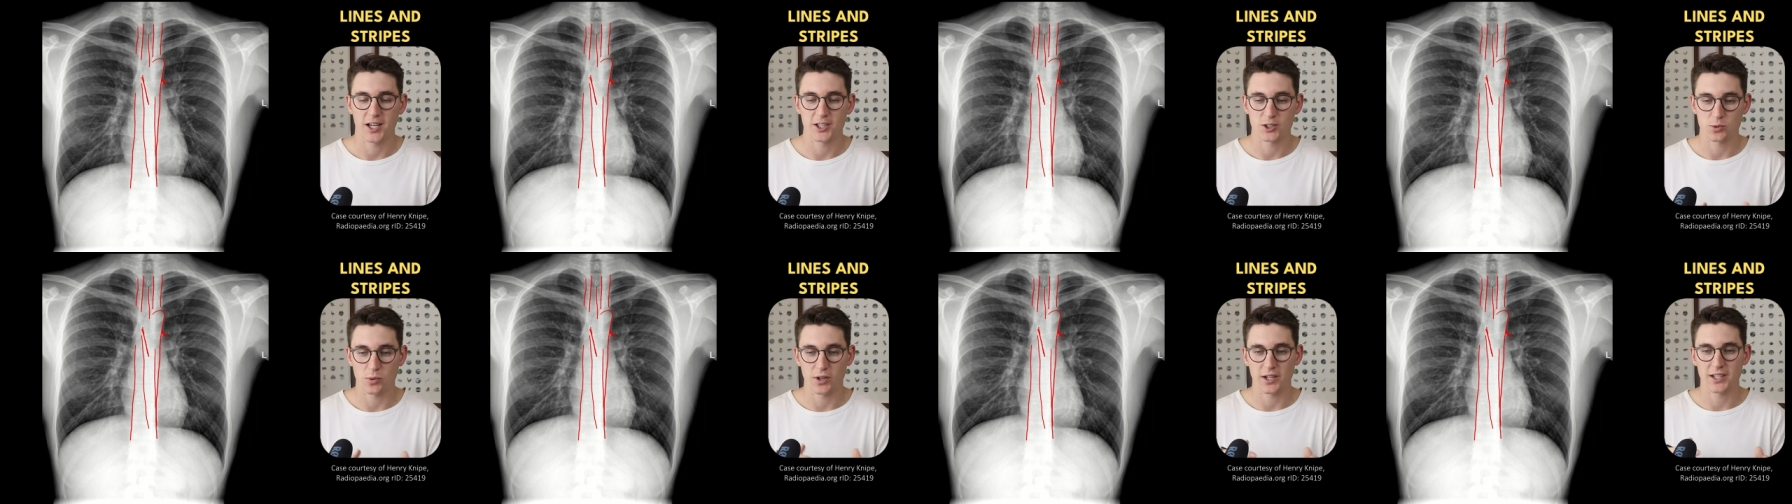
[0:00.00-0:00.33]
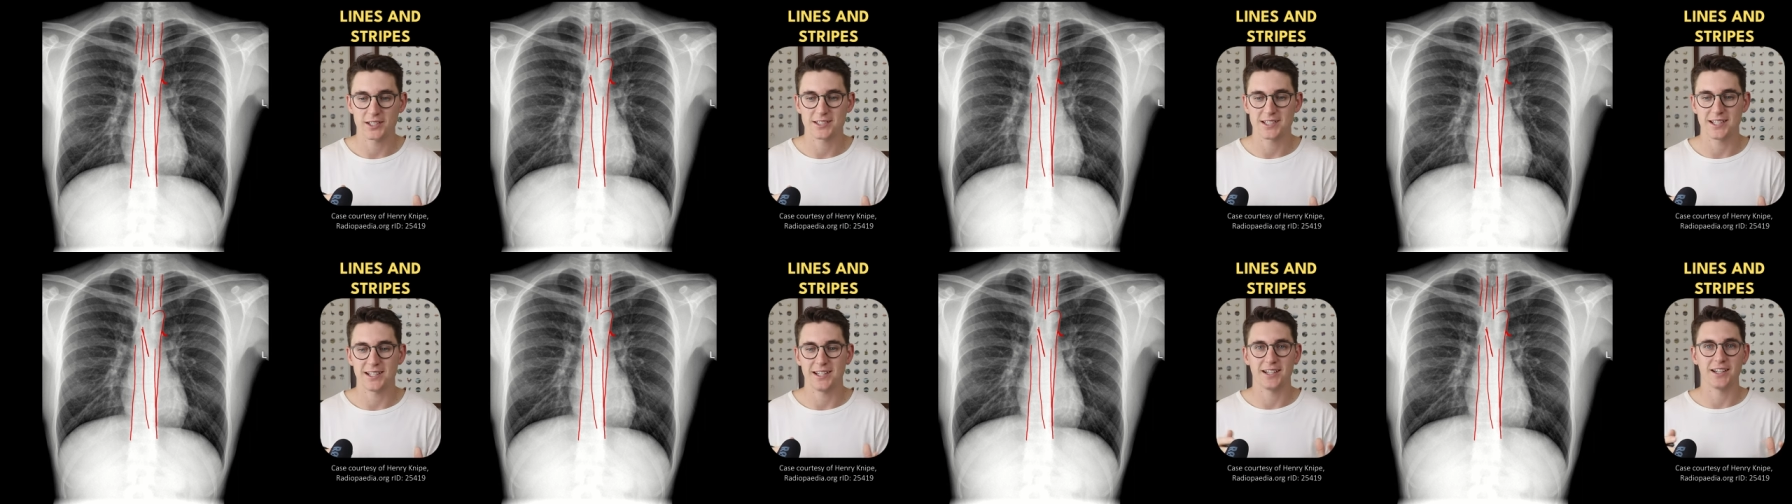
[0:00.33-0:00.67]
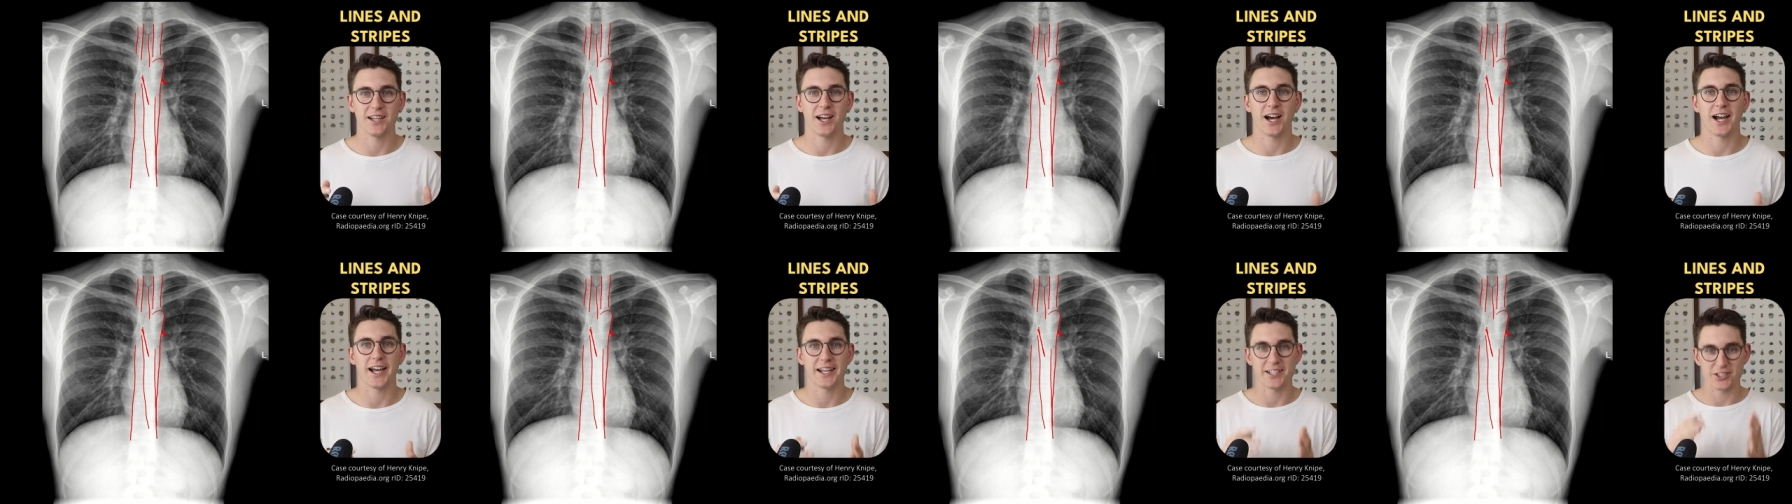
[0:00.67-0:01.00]
as well as the
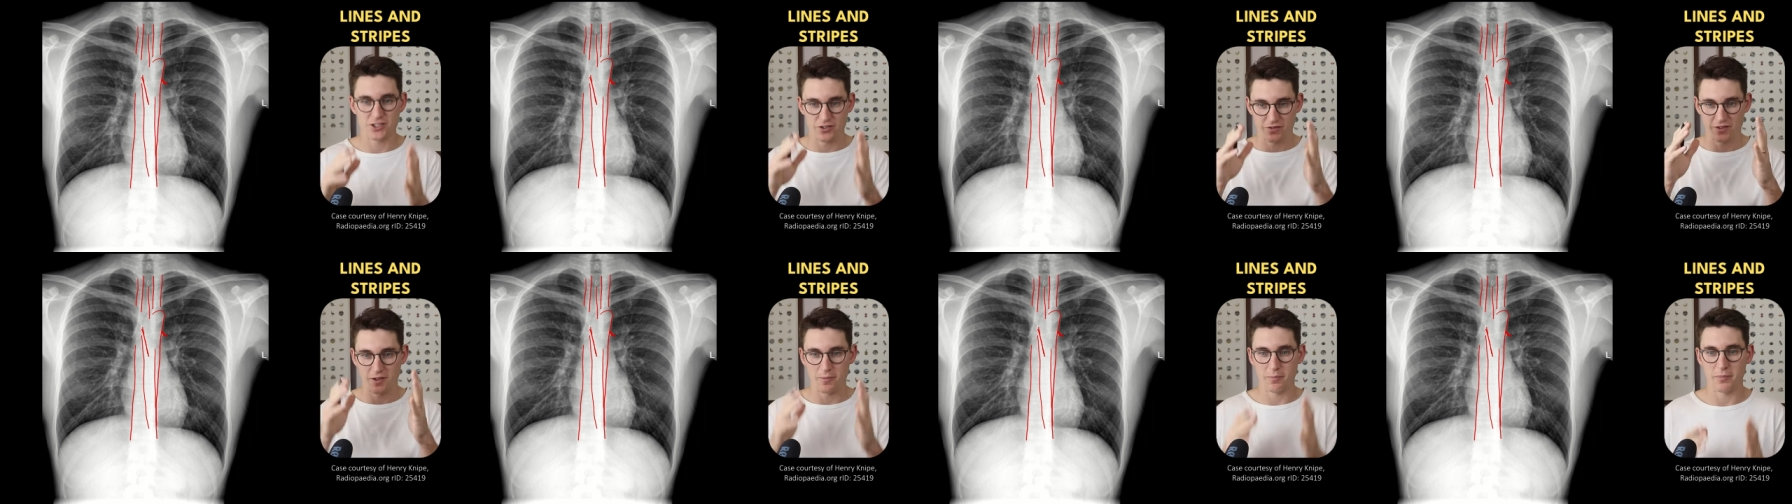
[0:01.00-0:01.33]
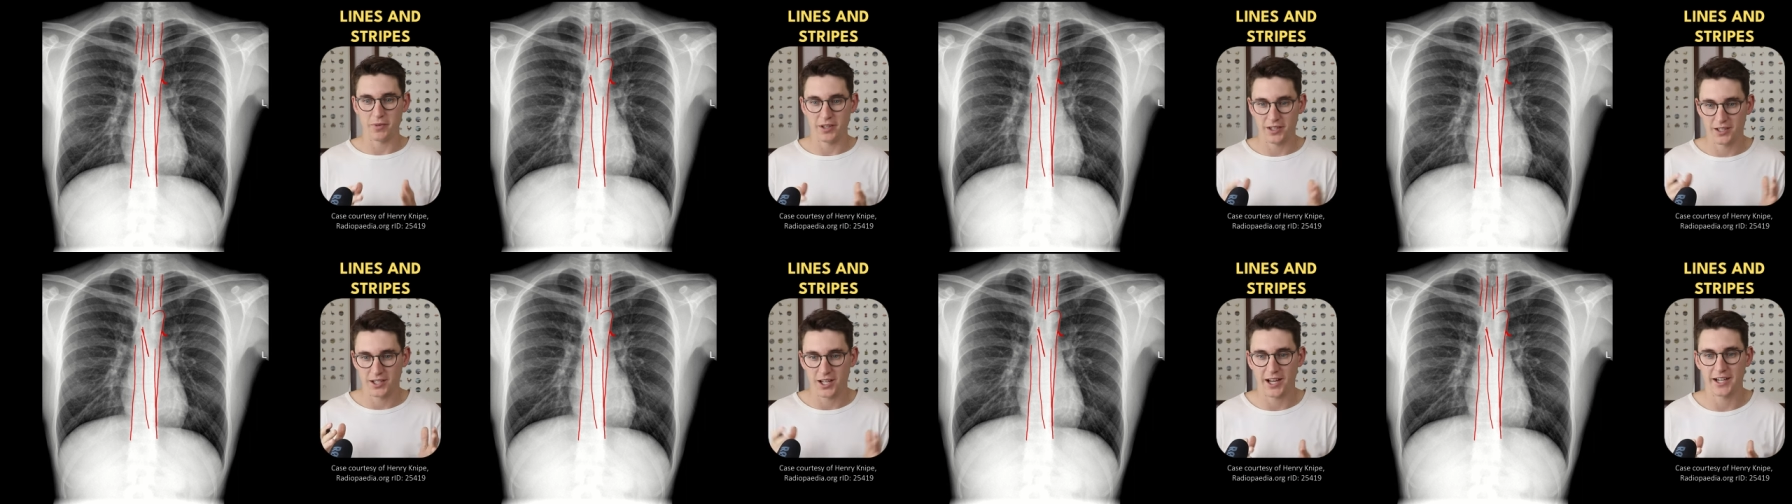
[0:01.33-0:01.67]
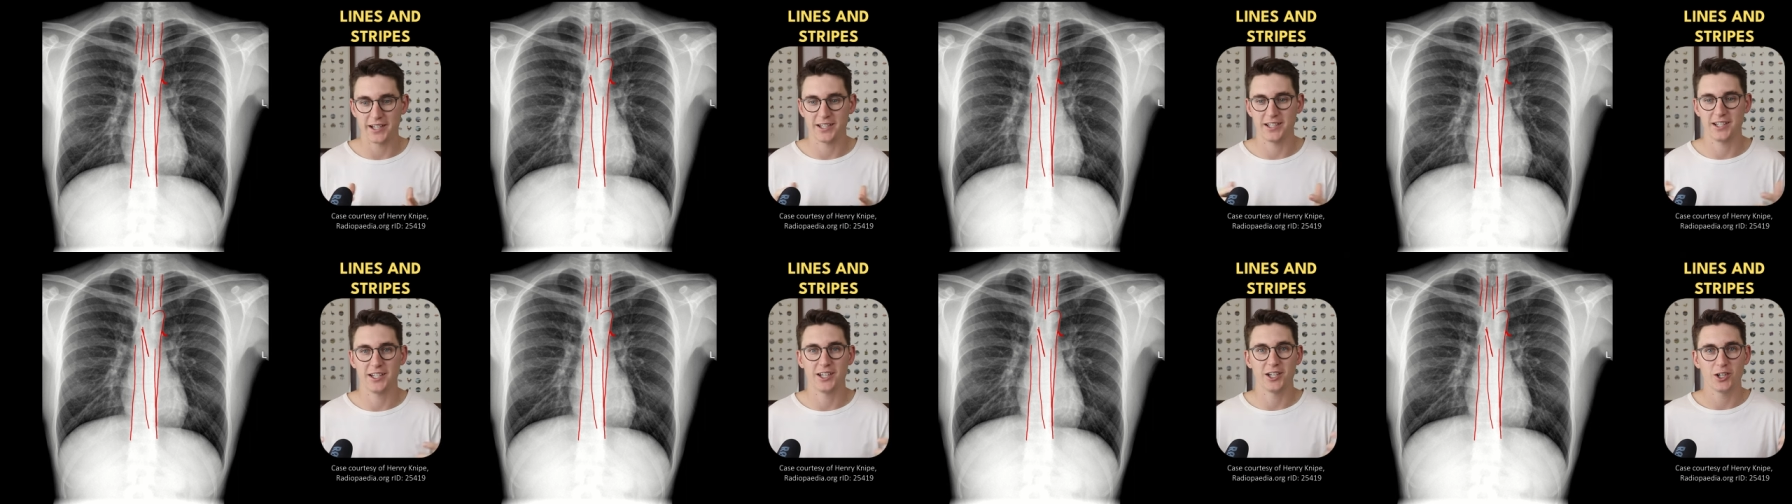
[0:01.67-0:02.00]
lines of the
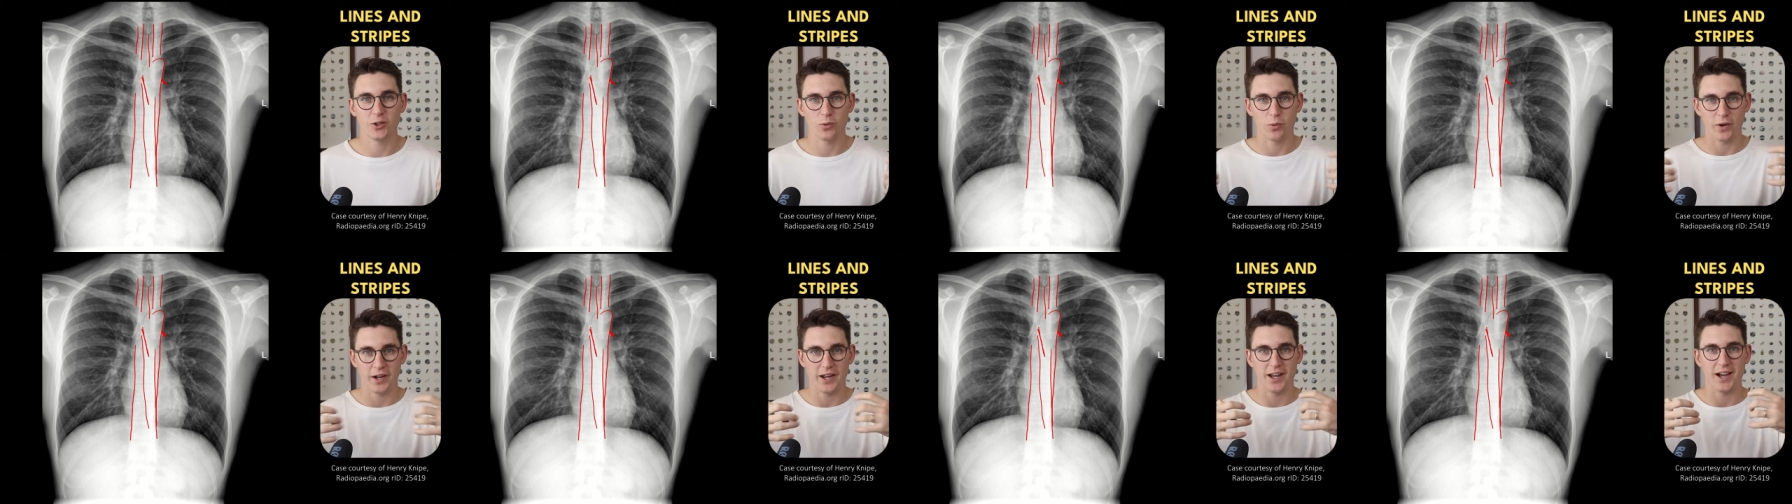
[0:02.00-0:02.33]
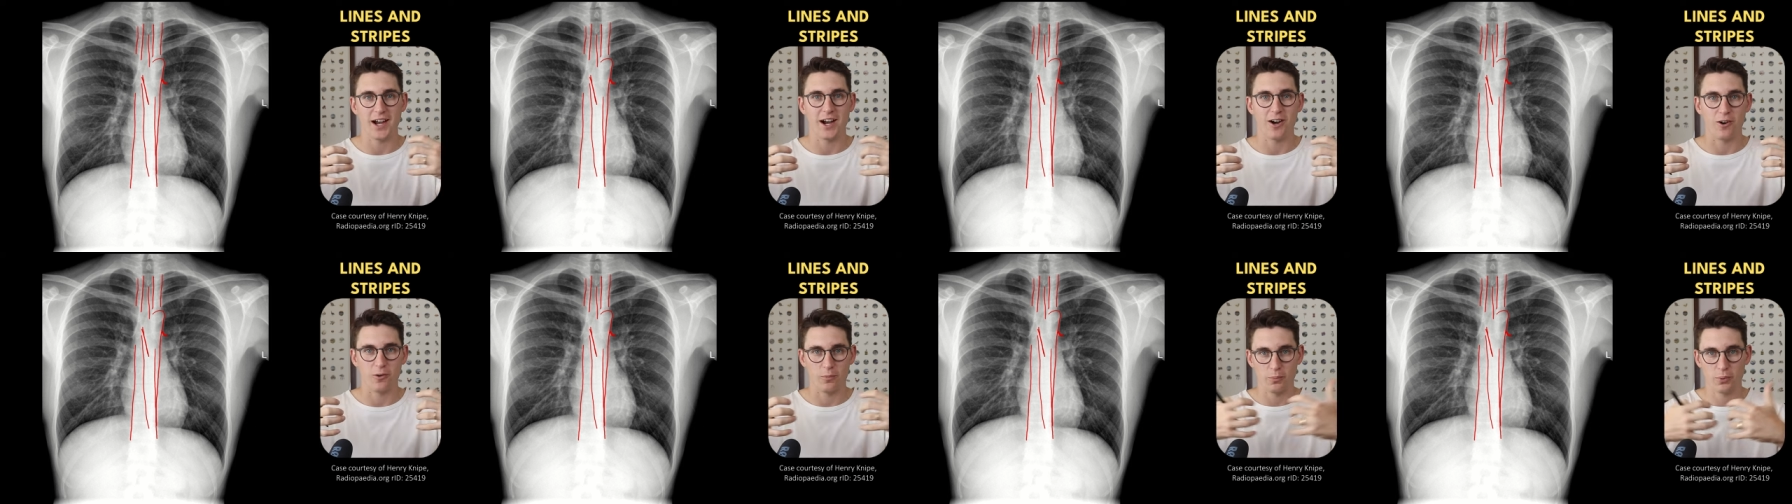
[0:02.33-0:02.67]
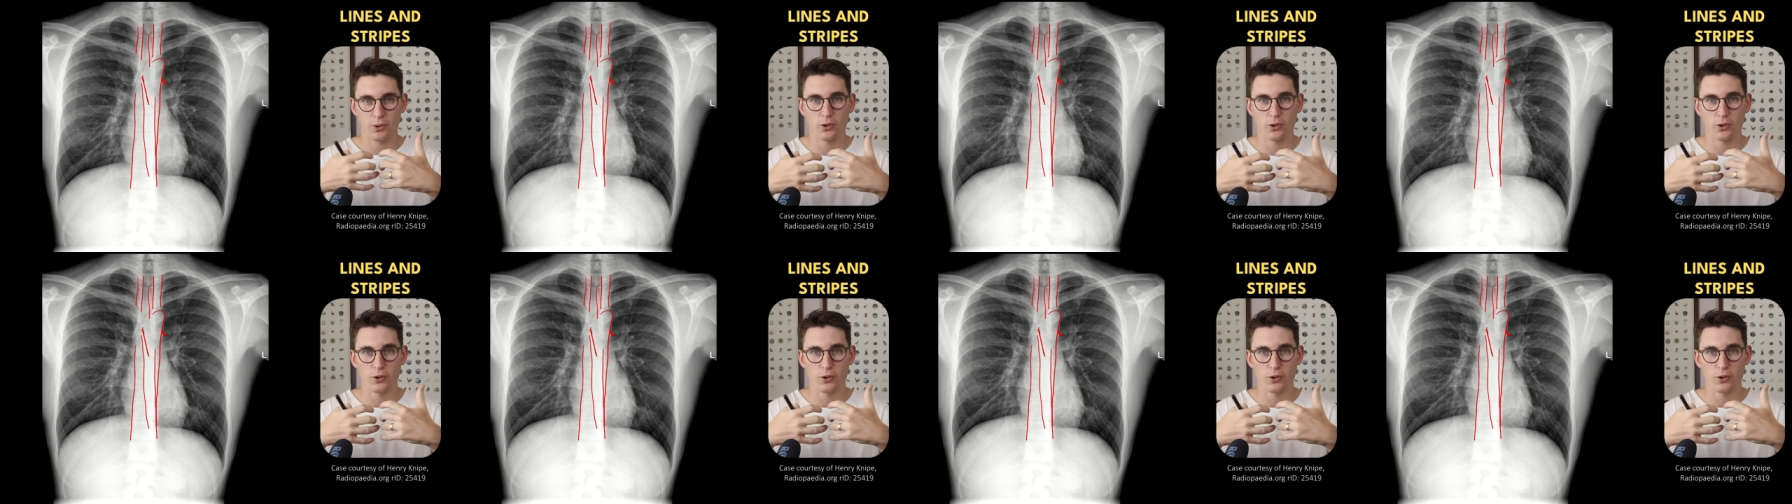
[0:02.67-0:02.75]
midline here where our